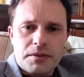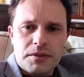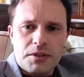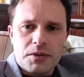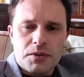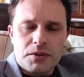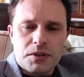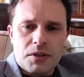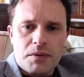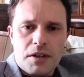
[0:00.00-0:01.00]
You can
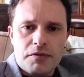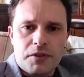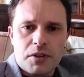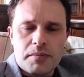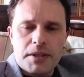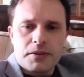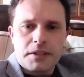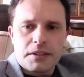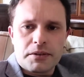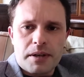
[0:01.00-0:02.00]
also follow me on
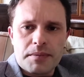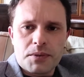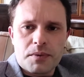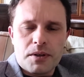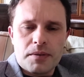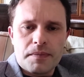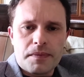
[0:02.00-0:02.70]
Telegram as well.